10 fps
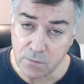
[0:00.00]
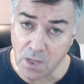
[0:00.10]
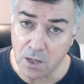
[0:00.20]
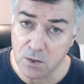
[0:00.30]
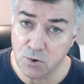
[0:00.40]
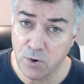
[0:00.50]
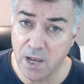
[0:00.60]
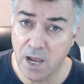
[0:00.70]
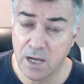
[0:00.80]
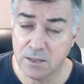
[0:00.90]

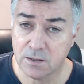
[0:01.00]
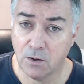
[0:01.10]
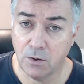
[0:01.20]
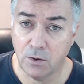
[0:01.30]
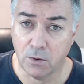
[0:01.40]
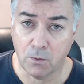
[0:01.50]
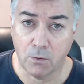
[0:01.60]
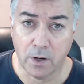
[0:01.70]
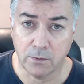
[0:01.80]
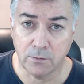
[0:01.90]
create
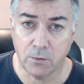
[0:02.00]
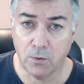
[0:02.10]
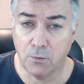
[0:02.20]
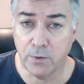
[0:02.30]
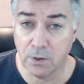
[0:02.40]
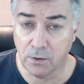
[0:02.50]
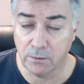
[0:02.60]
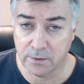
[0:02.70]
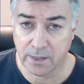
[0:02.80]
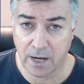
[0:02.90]
a real
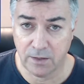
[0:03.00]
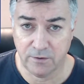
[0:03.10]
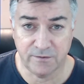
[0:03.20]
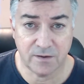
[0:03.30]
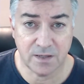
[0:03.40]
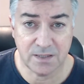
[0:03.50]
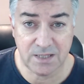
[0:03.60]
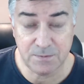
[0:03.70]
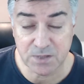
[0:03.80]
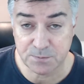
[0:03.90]
kind of
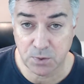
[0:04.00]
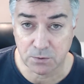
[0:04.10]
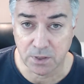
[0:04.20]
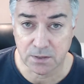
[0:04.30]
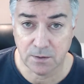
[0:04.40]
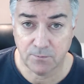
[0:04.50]
team spirit.